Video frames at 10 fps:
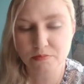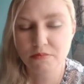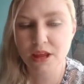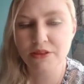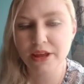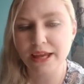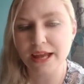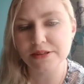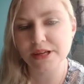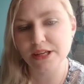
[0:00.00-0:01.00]
And they
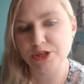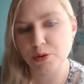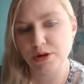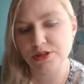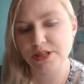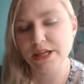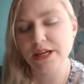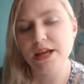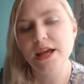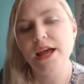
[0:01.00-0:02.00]
count out each quantity
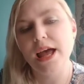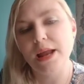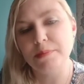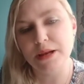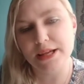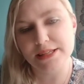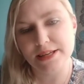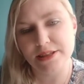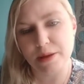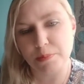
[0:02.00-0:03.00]
and place it
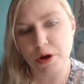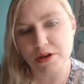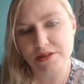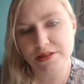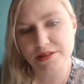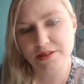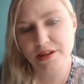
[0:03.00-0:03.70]
in that box.